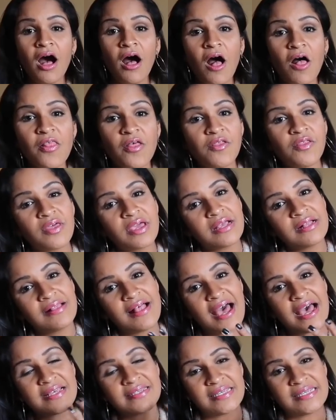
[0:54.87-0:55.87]
Although the
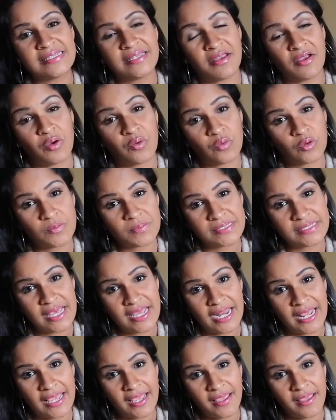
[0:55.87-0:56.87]
class is in a group
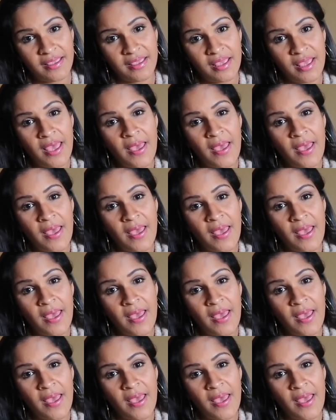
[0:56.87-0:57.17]
setting,